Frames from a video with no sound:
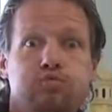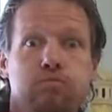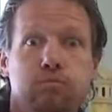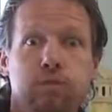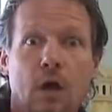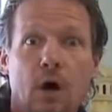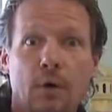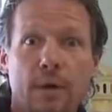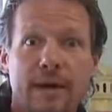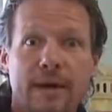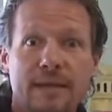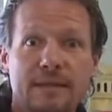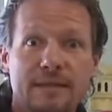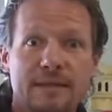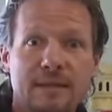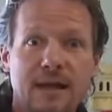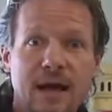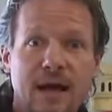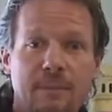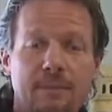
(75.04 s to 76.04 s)
blowing at the
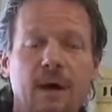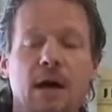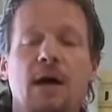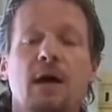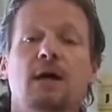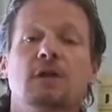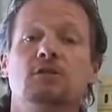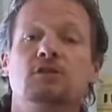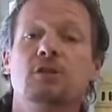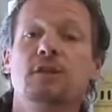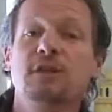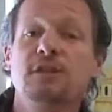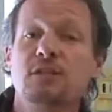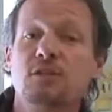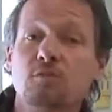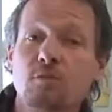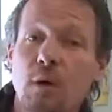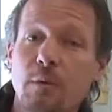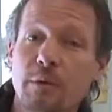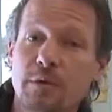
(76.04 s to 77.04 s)
top. So this
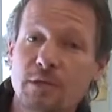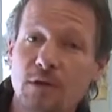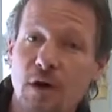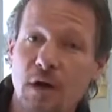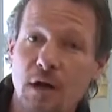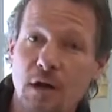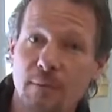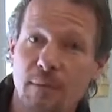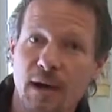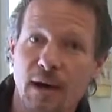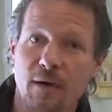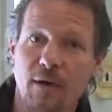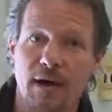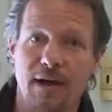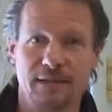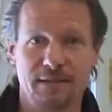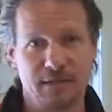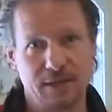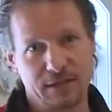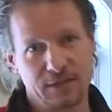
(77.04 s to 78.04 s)
is what we talk about
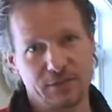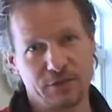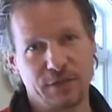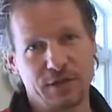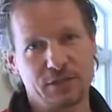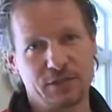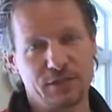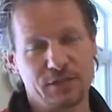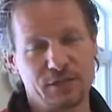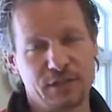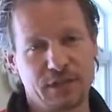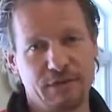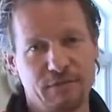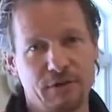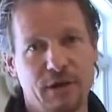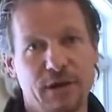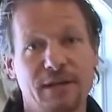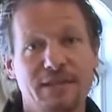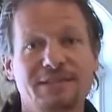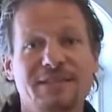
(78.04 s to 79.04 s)
at Dr. Energy
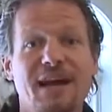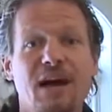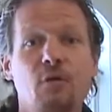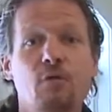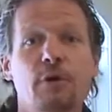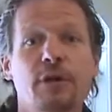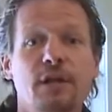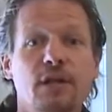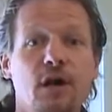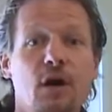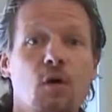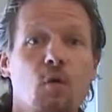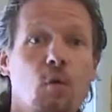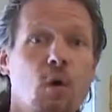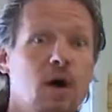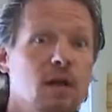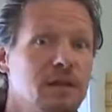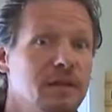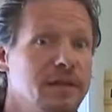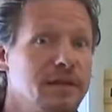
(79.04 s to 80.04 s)
Saver, and it's how we know
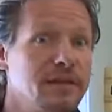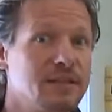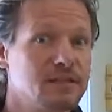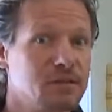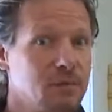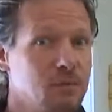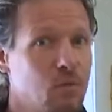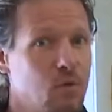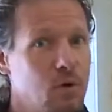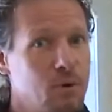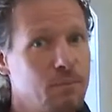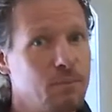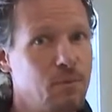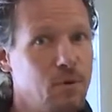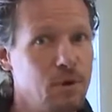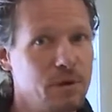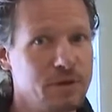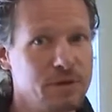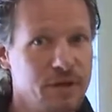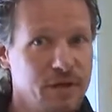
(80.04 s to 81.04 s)
what leaks are more
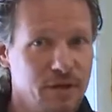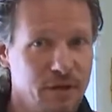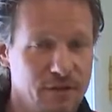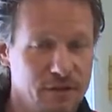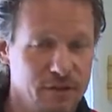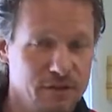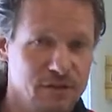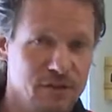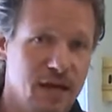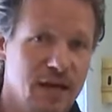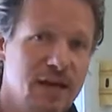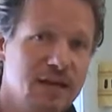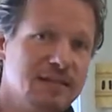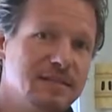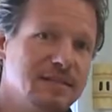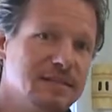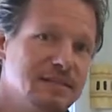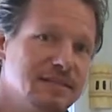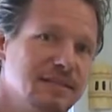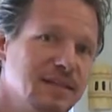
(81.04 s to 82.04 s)
important than others
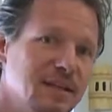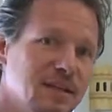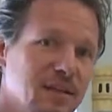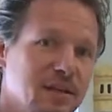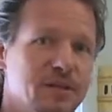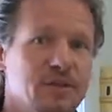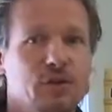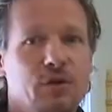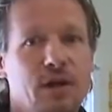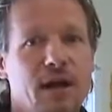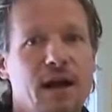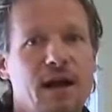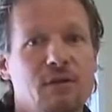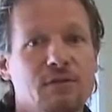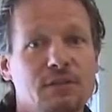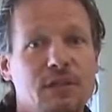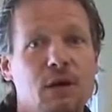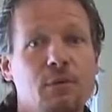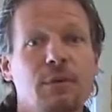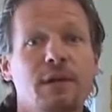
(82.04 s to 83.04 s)
to seal in your
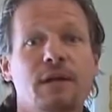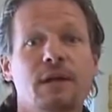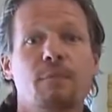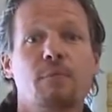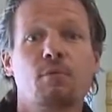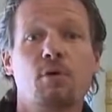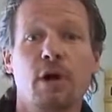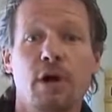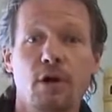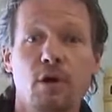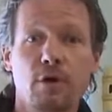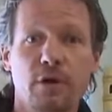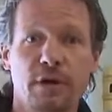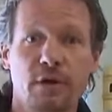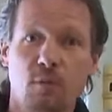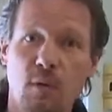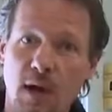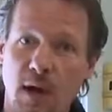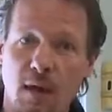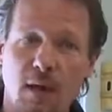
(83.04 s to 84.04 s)
house, how we get a
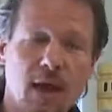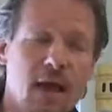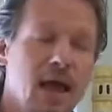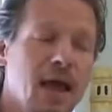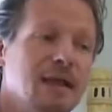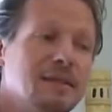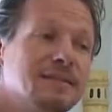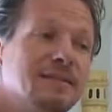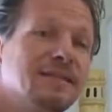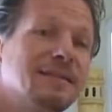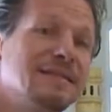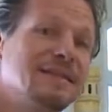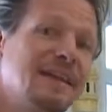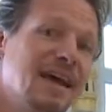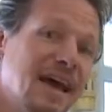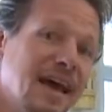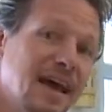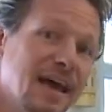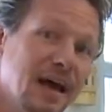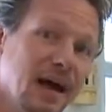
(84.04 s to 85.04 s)
priority. Well,
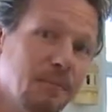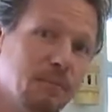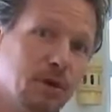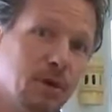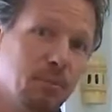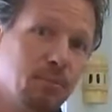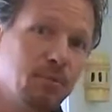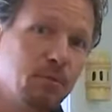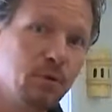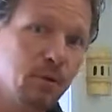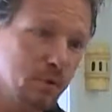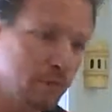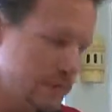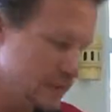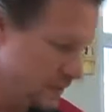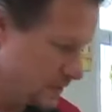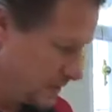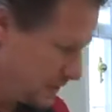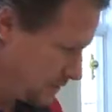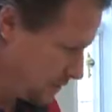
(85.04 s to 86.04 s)
today I'm going to prove it to